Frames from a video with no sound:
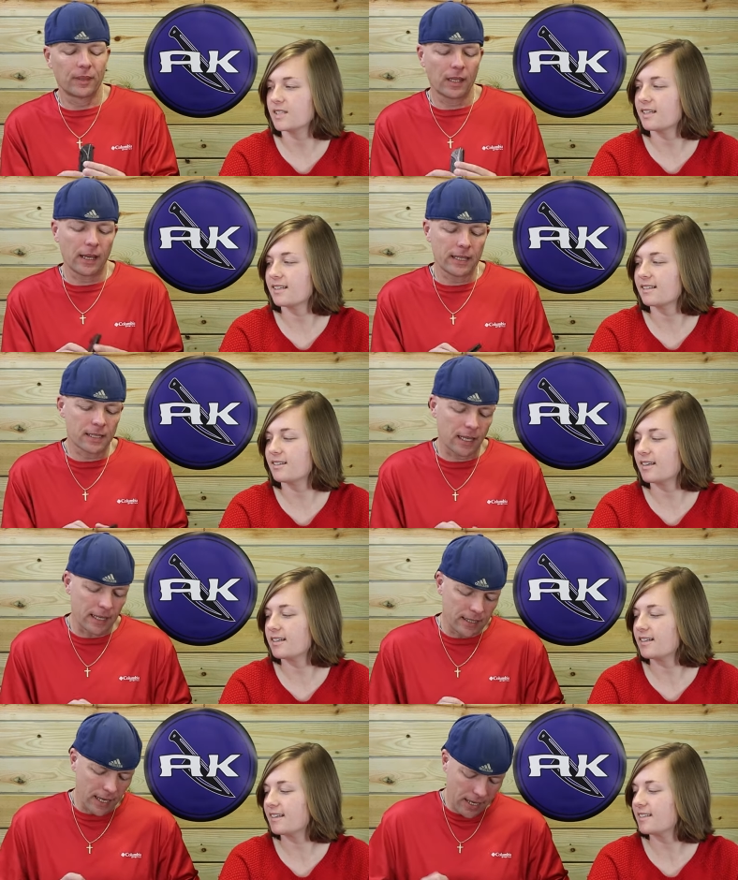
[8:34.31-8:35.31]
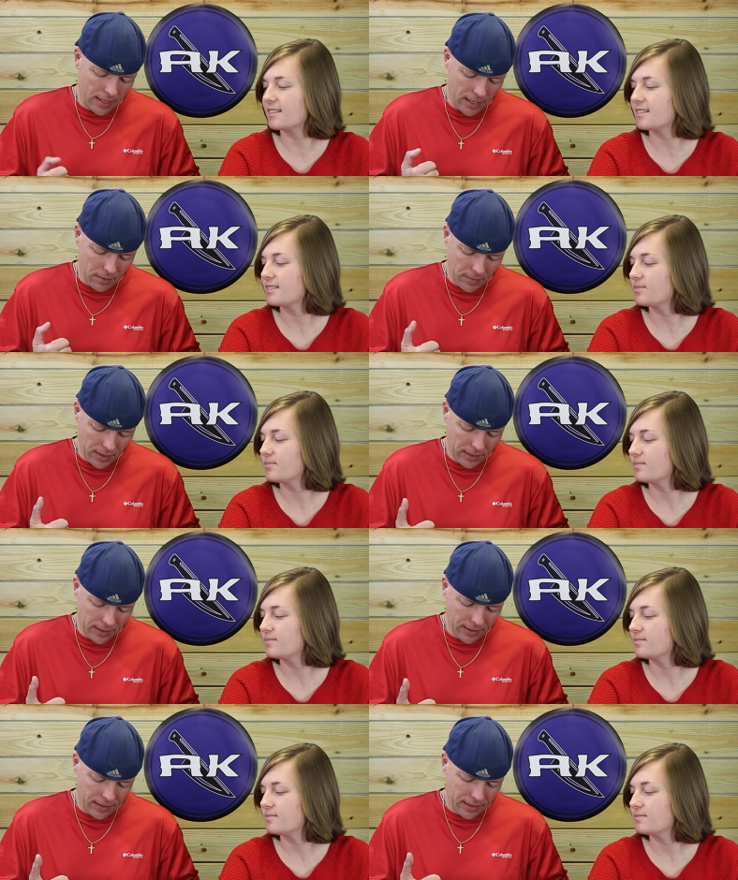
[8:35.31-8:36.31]
Speaker 1: nice titanium
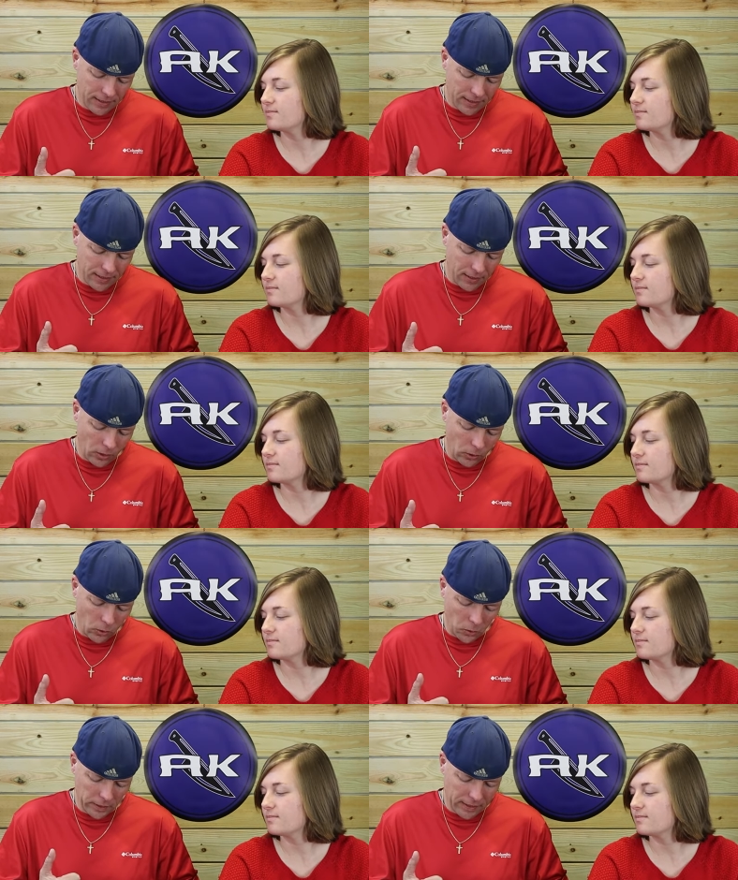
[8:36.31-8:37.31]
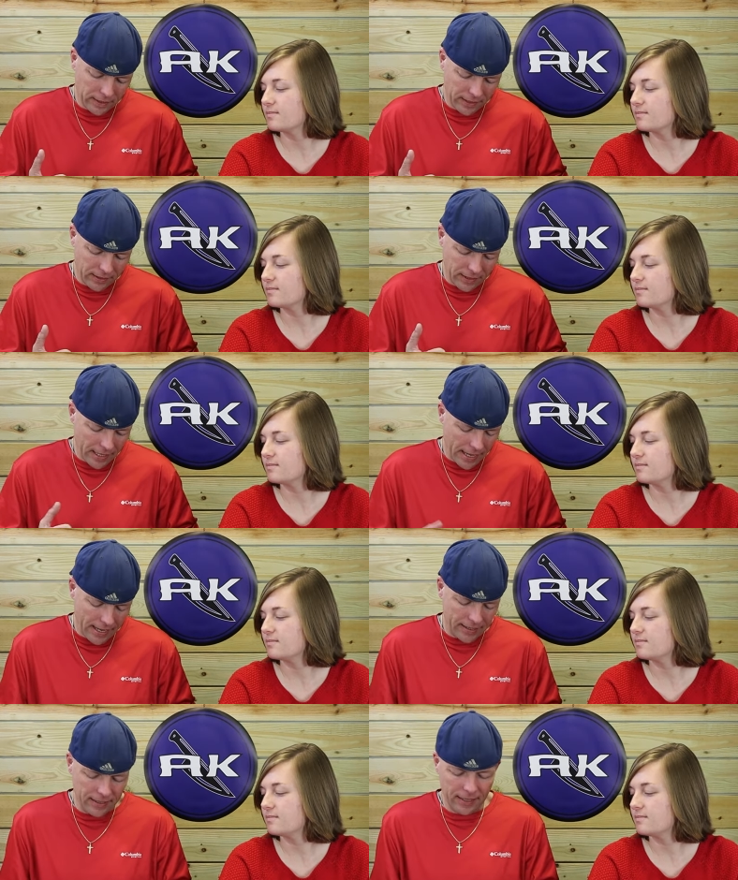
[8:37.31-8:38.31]
gold in there,
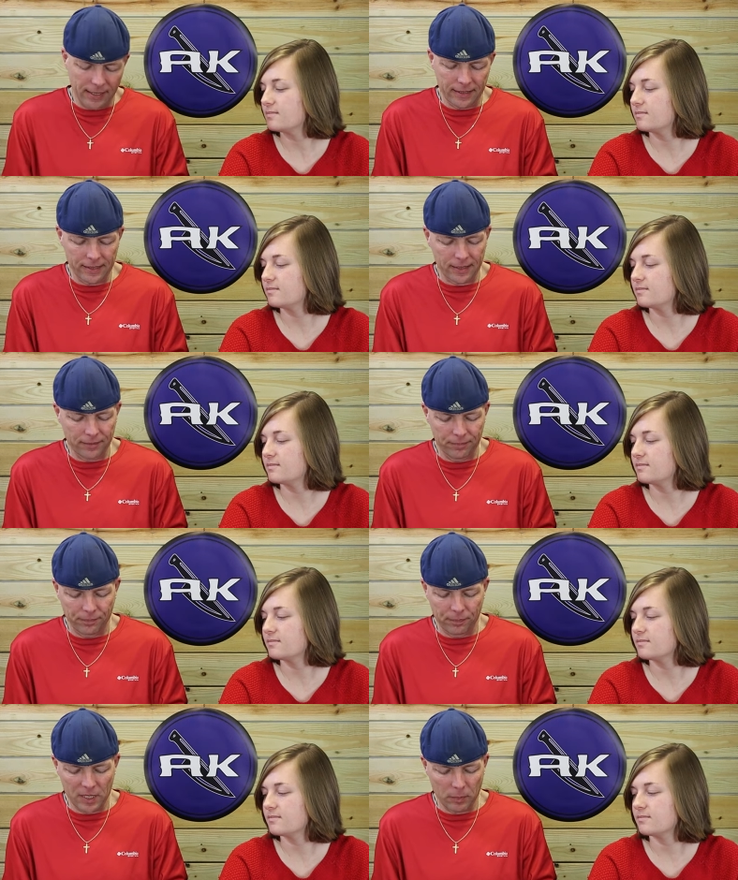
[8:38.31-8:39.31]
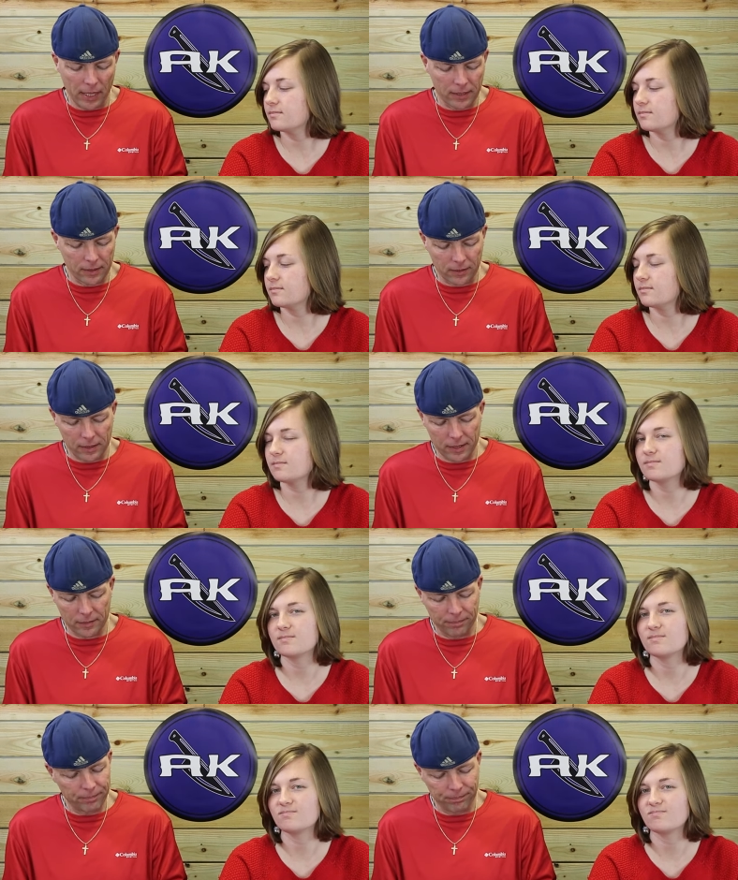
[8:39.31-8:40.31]
anodized
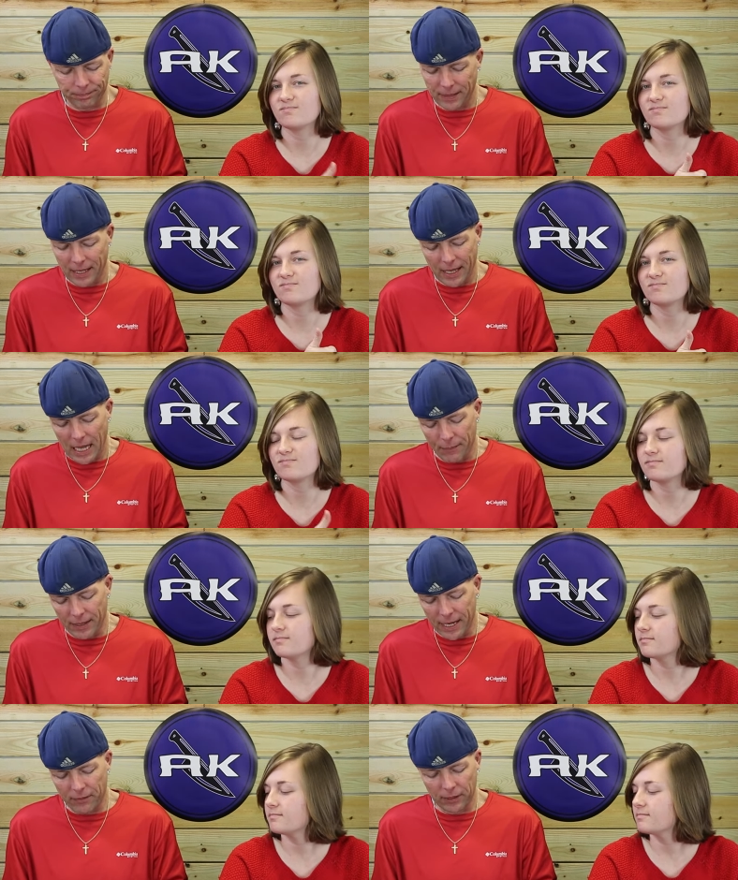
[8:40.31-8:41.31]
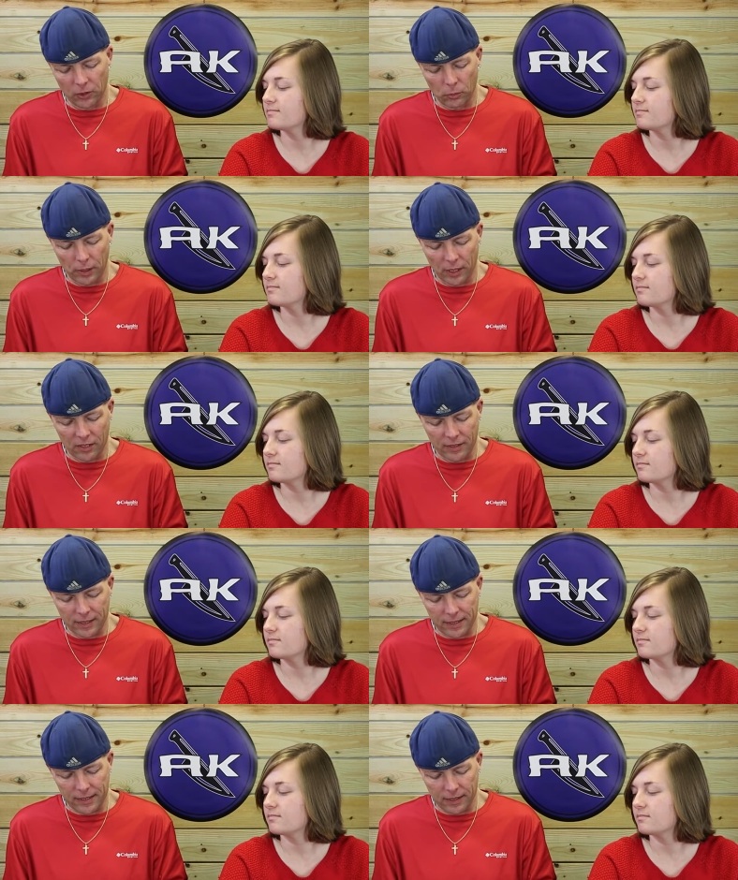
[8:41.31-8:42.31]
spacers. I mean, every little part of
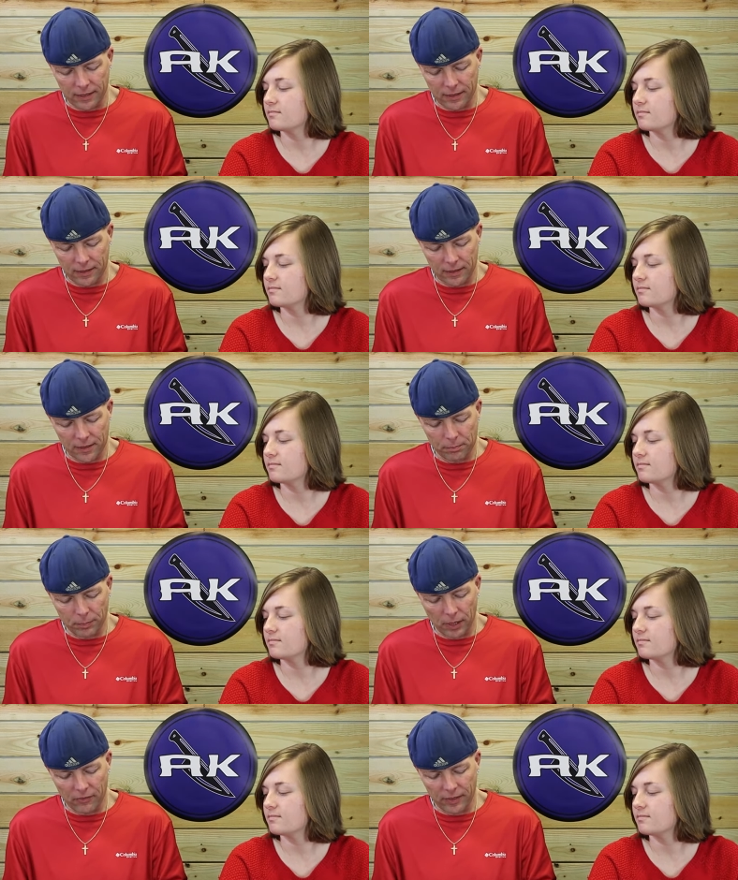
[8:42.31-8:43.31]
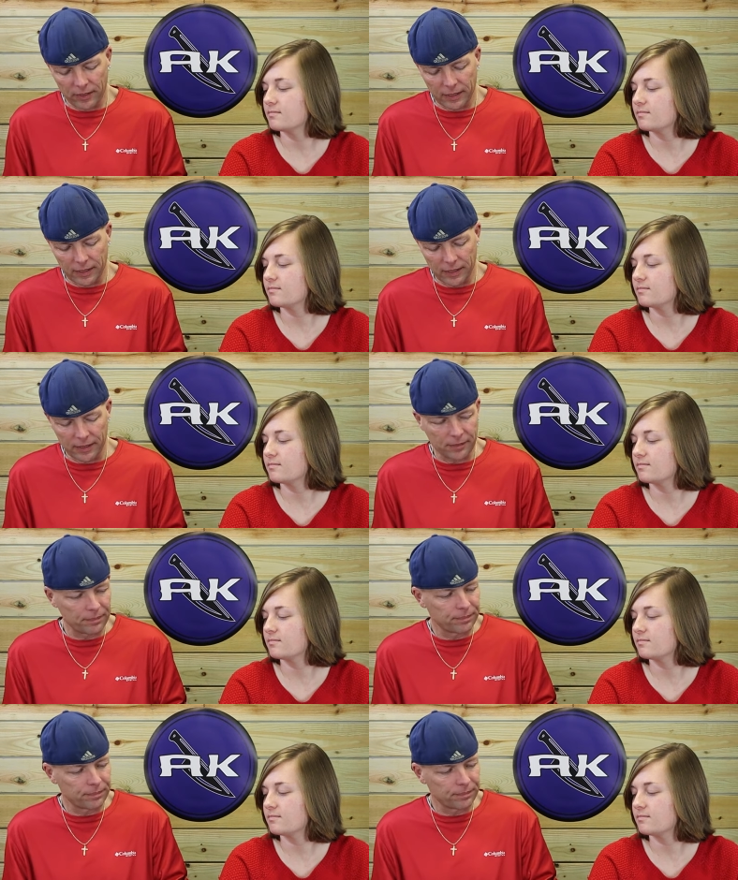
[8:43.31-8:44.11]
it is uh, perfectly done.